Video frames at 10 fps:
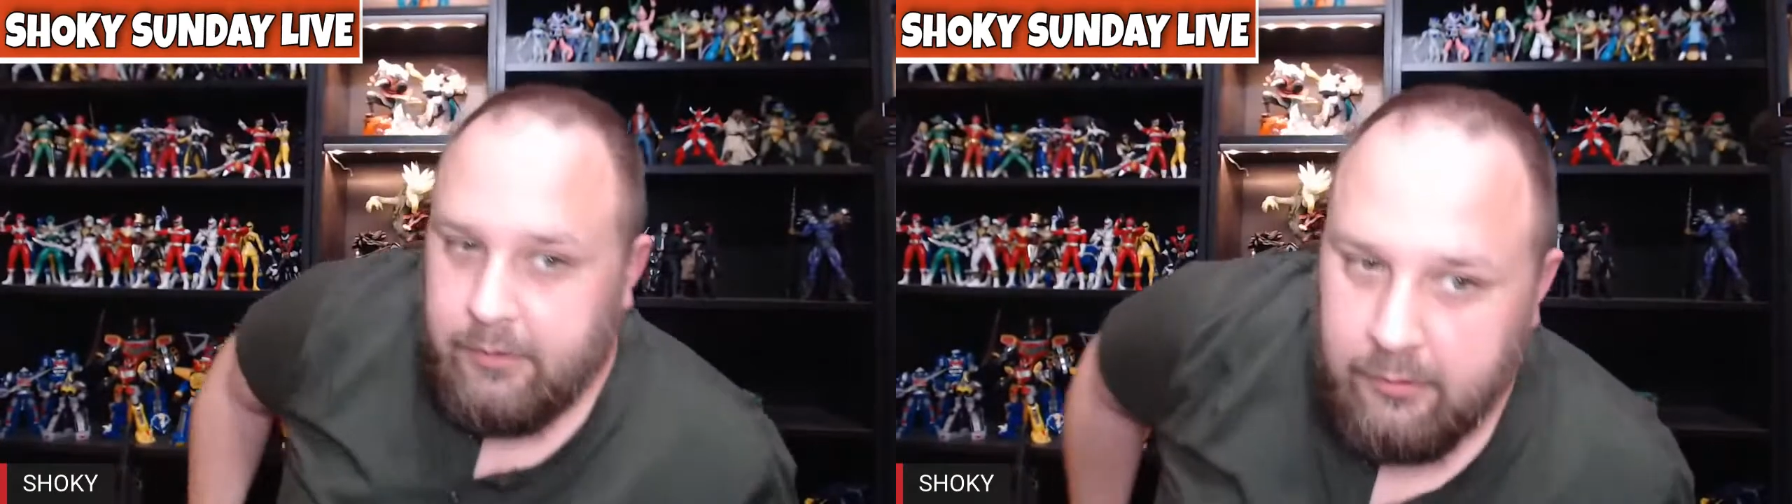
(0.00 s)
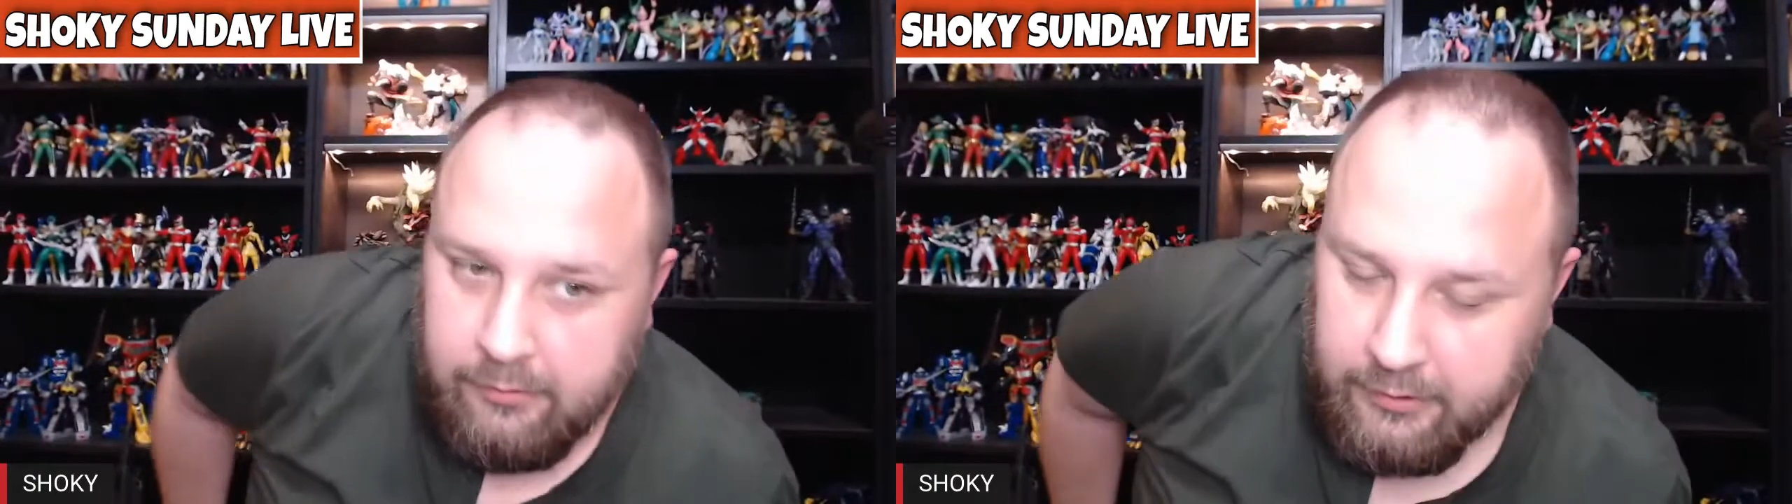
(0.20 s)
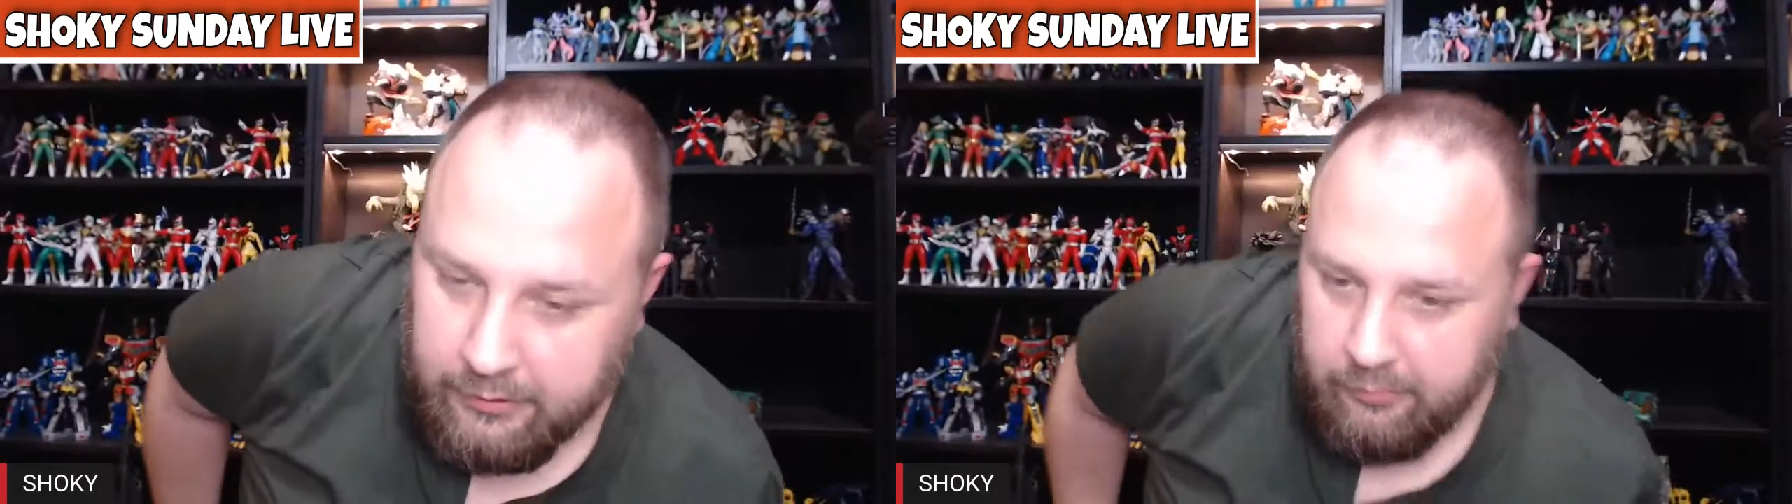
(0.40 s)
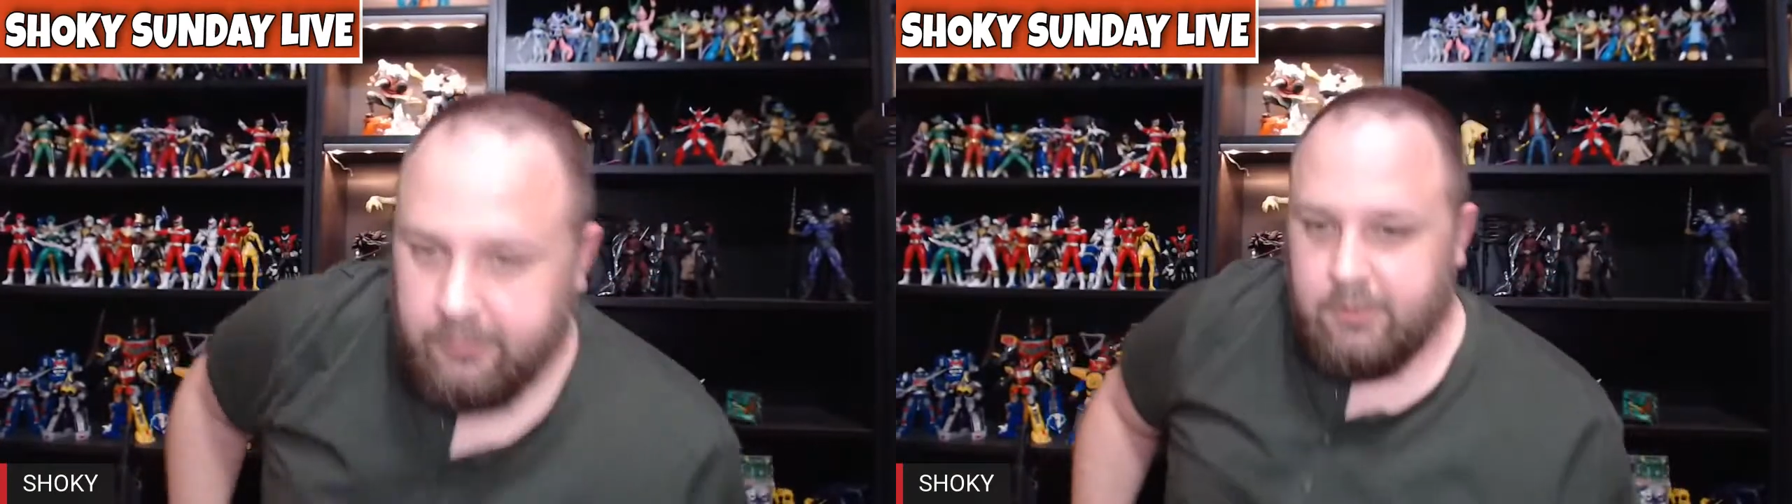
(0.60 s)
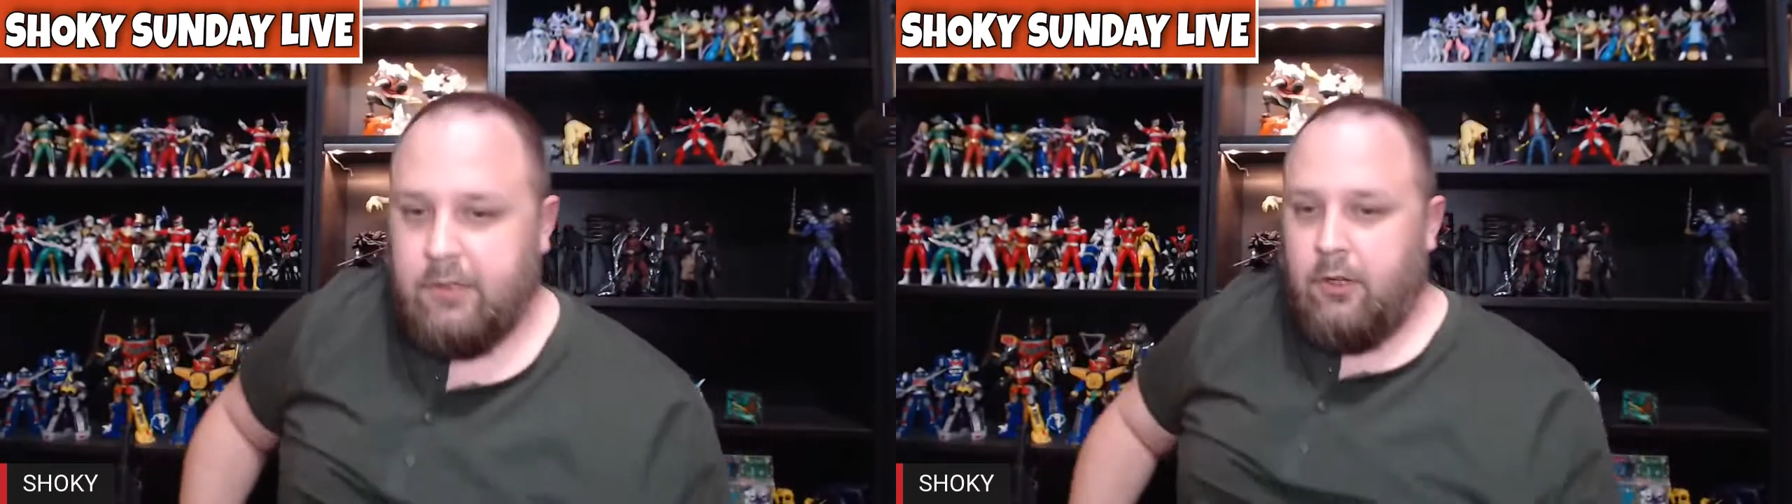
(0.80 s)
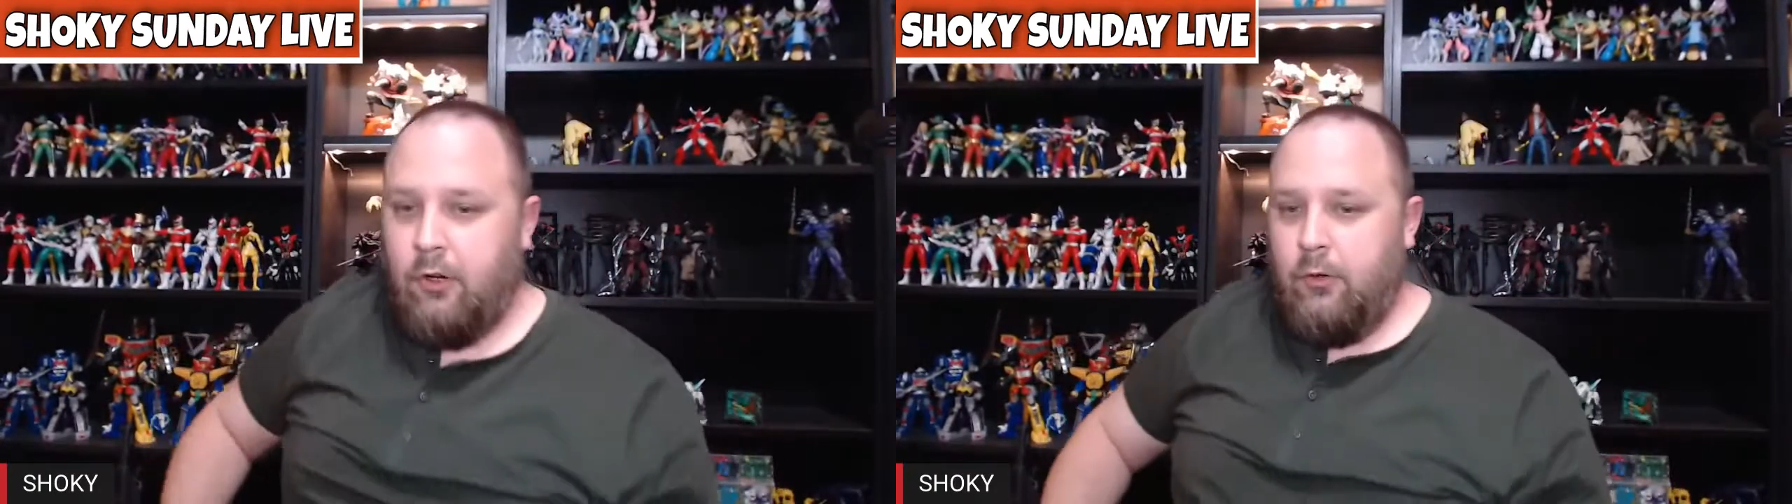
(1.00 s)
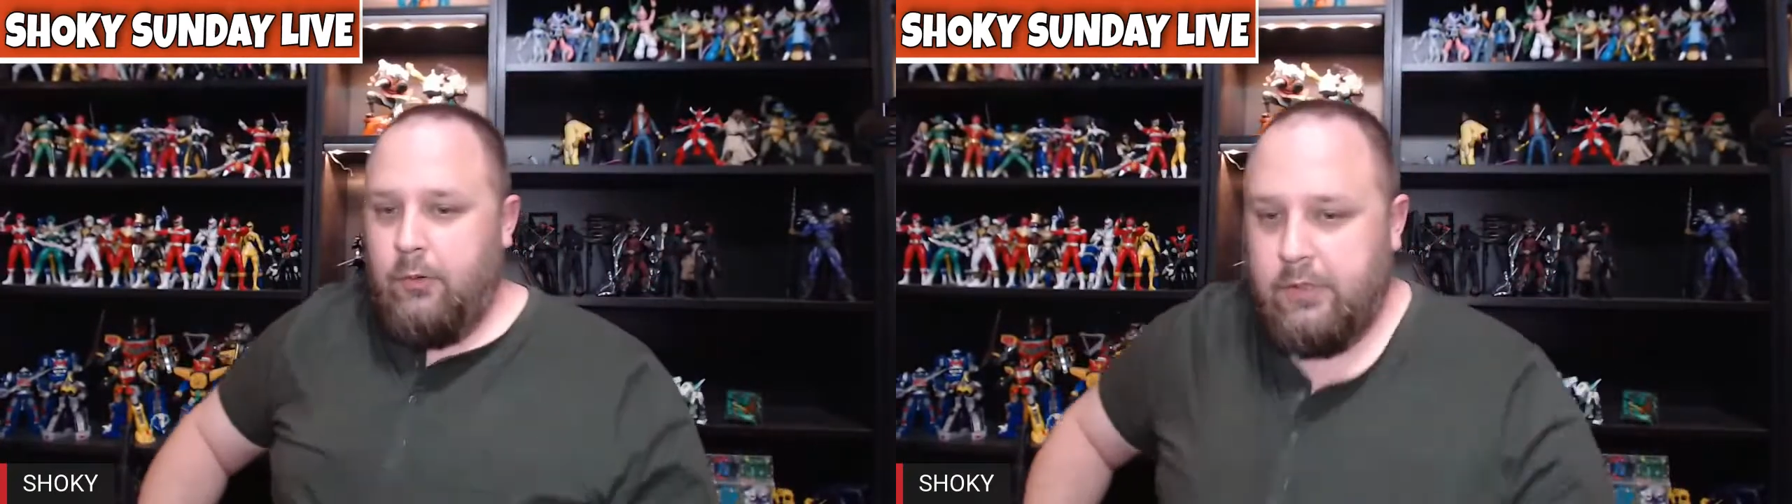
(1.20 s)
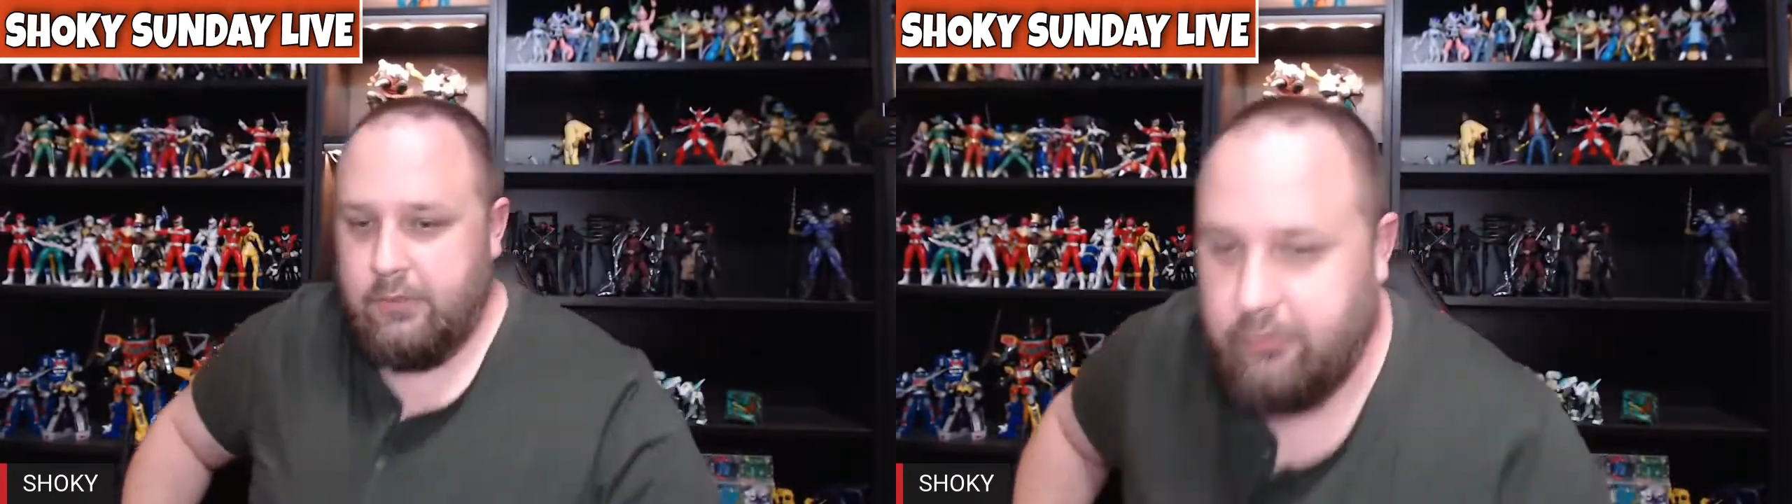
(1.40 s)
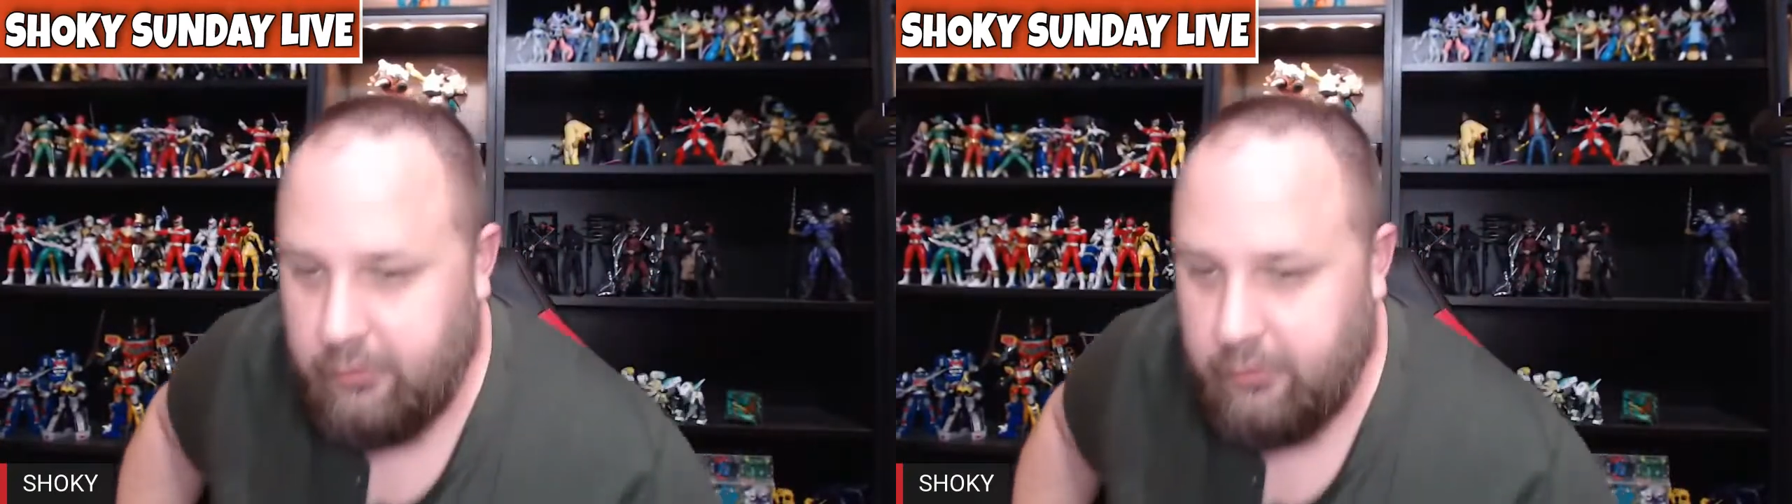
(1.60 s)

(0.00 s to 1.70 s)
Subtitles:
It's not something I can always